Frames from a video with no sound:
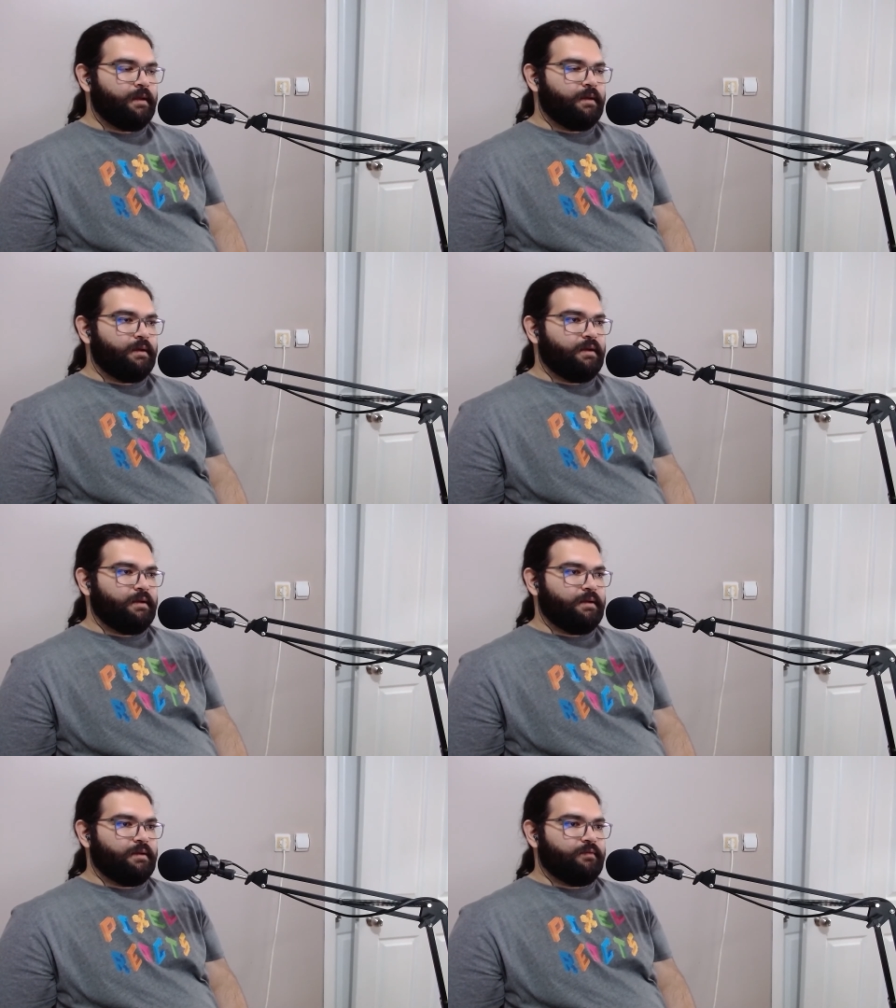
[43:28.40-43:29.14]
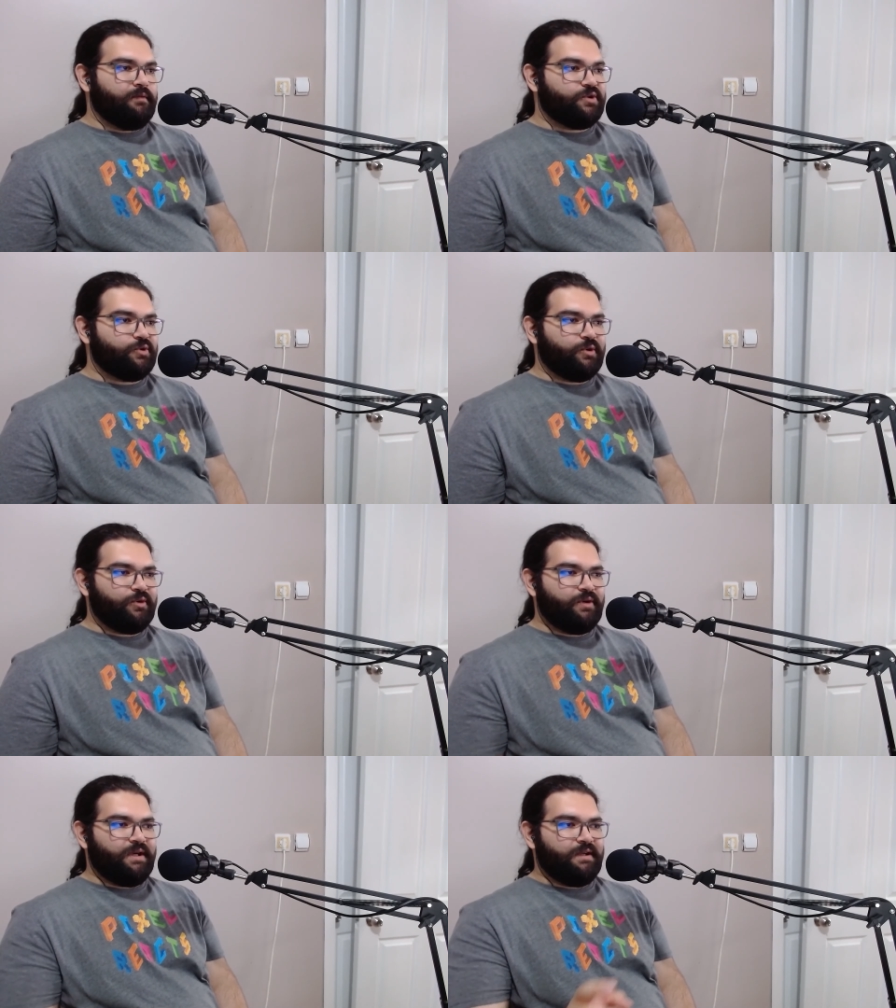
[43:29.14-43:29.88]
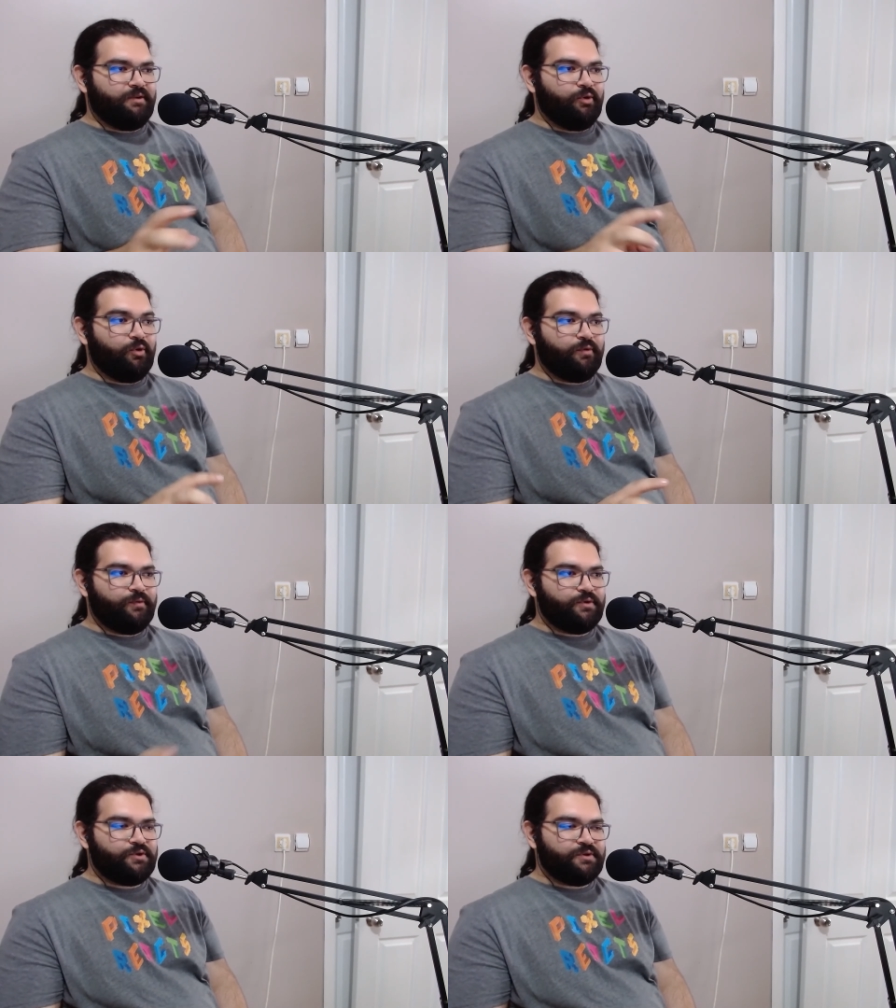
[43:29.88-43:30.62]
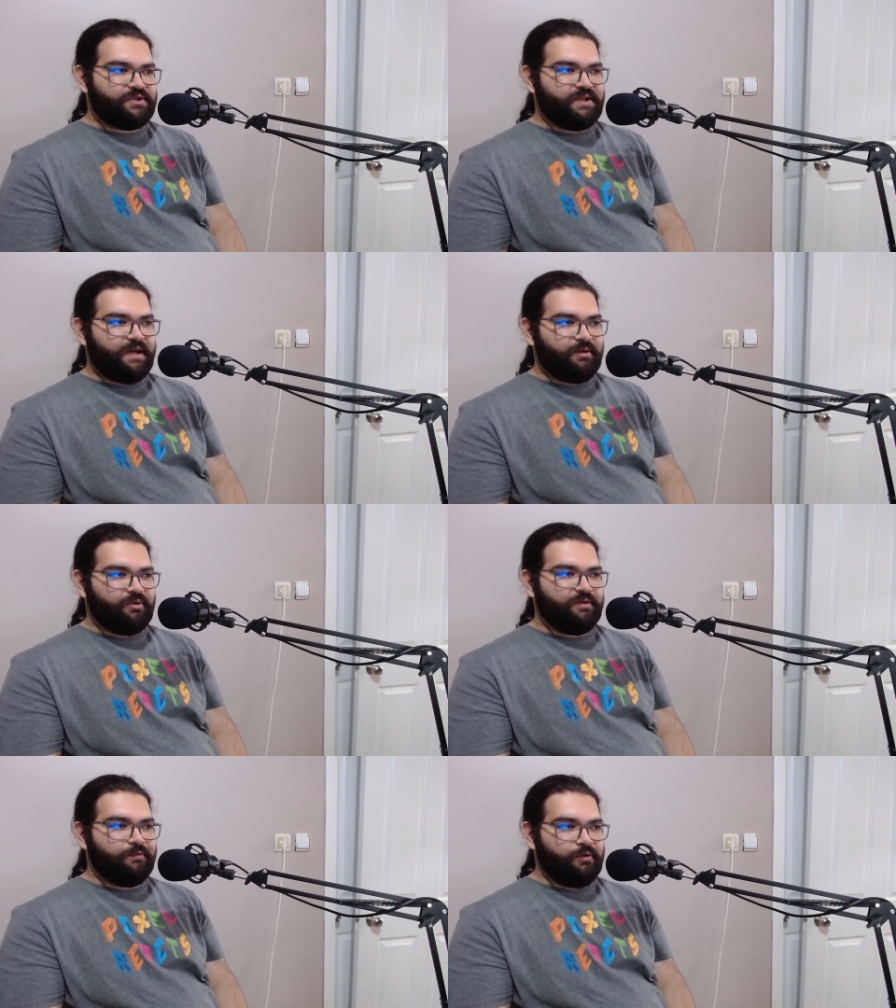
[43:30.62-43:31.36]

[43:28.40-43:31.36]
and we saw a no future sign on the